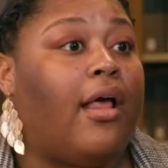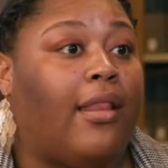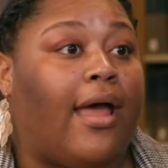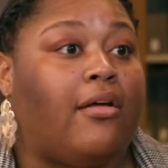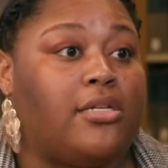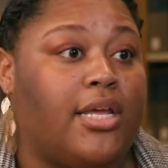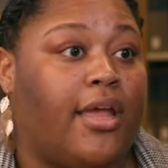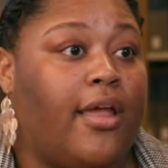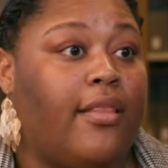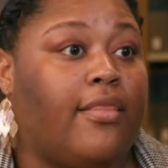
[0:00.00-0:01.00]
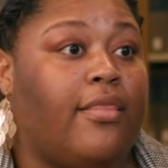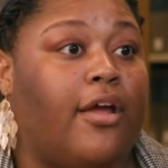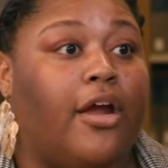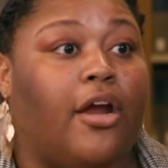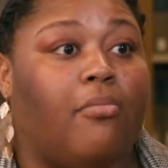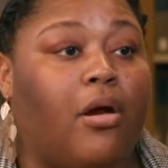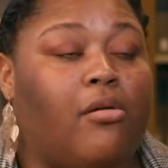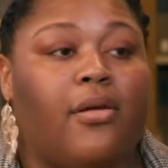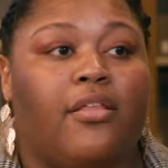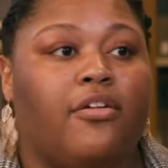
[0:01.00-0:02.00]
allowed to get their
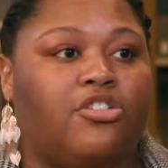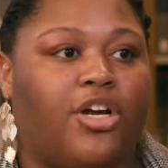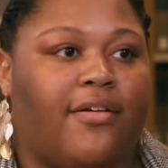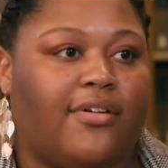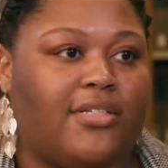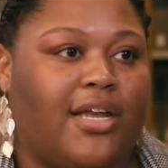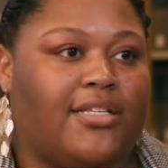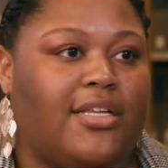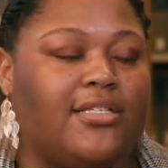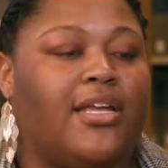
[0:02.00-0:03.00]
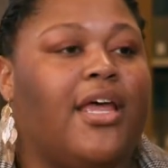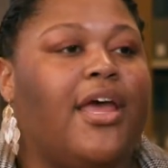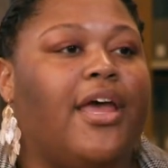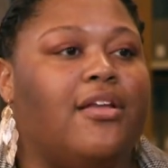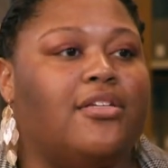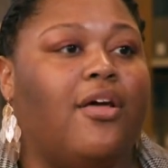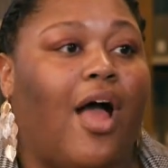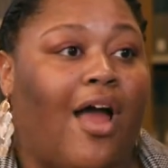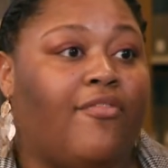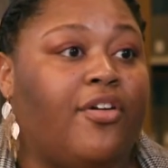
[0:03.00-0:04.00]
permit, their driver's license, until
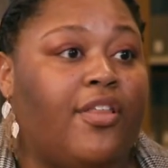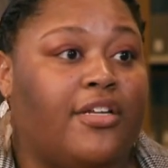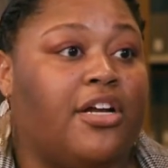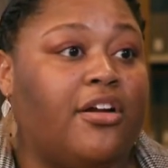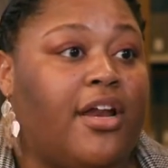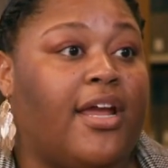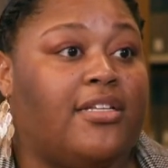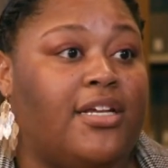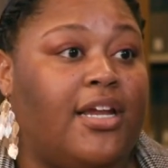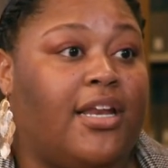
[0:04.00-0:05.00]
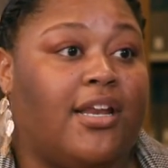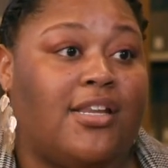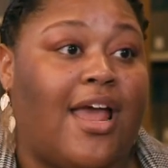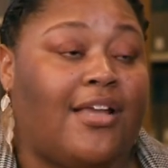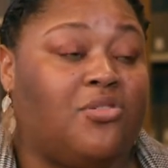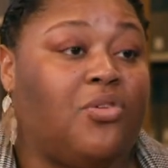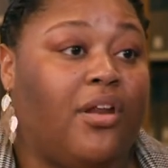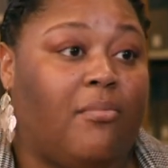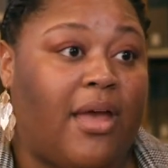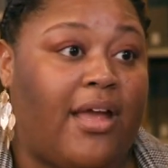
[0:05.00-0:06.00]
after they turned 18. And as you
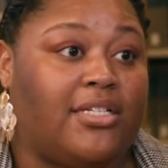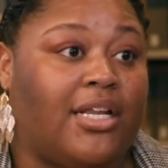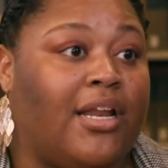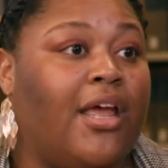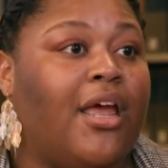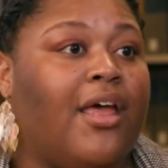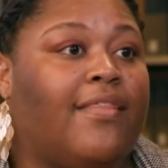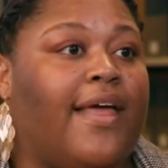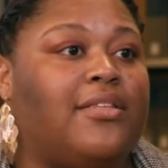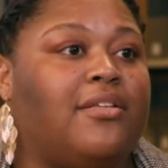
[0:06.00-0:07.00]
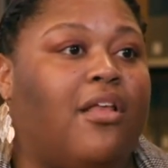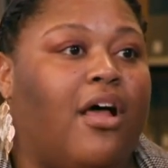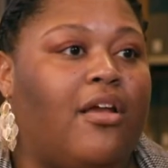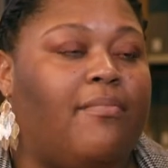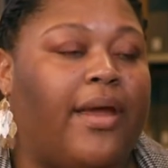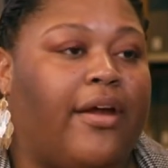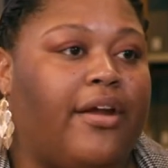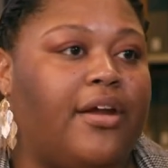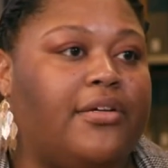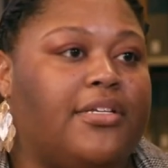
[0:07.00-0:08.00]
can imagine, that's a lot of
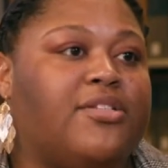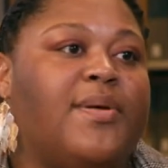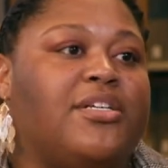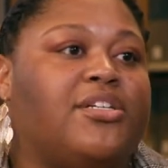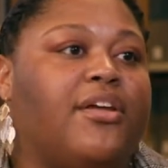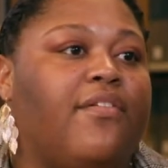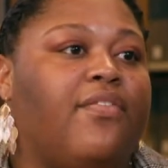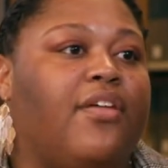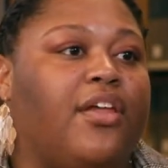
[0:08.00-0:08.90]
barriers, especially if the